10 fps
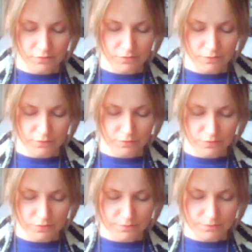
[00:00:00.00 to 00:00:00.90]
nose
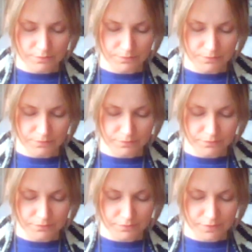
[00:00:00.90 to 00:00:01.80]

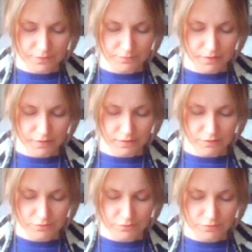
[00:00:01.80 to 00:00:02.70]
and back out
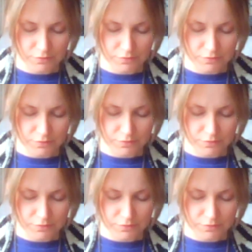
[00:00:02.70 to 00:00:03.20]
through the nose.